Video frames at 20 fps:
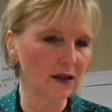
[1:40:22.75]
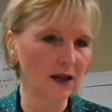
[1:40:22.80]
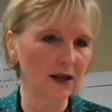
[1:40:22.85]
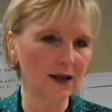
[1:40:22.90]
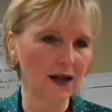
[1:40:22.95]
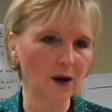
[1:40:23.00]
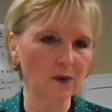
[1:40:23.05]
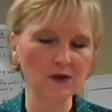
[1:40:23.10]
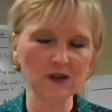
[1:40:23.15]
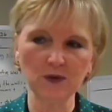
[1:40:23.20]

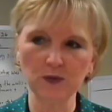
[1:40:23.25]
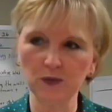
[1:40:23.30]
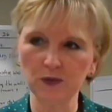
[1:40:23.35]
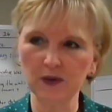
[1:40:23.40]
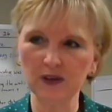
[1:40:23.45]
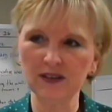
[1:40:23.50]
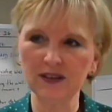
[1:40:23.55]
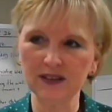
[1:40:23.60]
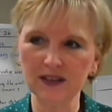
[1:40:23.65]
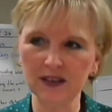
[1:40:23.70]
and I was
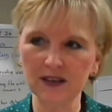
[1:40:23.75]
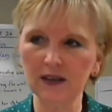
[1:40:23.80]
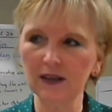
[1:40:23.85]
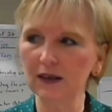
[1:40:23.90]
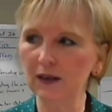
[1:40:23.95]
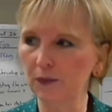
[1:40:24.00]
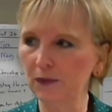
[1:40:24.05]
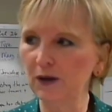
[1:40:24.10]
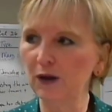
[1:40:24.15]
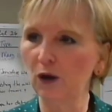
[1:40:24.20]
still a
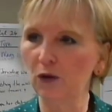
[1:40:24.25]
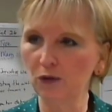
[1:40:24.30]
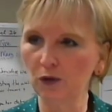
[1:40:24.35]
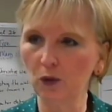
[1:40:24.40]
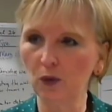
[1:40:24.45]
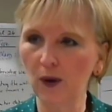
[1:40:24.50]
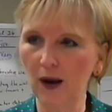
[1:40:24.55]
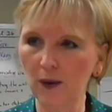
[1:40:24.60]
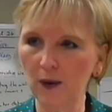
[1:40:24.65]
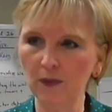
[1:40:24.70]
little bit
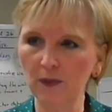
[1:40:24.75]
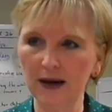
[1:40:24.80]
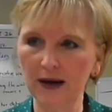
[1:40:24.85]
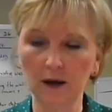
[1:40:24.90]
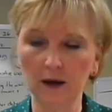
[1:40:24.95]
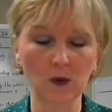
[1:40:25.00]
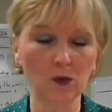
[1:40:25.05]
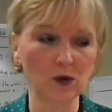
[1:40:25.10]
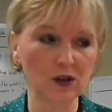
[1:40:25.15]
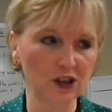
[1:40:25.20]
overwhelmed by it
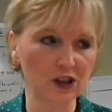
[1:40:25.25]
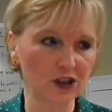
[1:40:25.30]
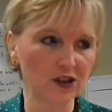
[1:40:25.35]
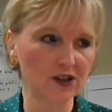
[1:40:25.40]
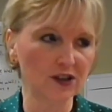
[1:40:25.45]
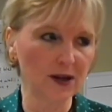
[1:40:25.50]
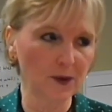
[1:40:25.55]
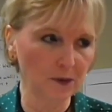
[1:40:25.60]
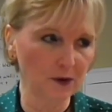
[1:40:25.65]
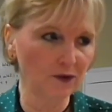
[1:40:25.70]
all, which
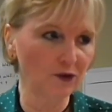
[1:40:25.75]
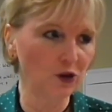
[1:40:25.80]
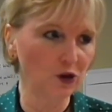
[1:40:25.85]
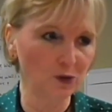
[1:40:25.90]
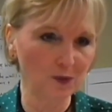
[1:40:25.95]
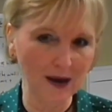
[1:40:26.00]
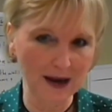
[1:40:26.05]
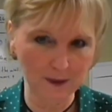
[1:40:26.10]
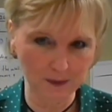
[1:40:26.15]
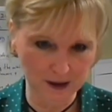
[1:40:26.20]
some of you
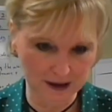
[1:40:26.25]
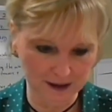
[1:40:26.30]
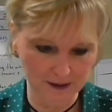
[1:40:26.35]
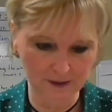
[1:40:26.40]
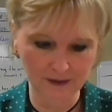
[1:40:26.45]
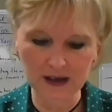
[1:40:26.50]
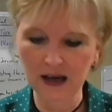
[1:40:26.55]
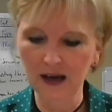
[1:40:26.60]
may be.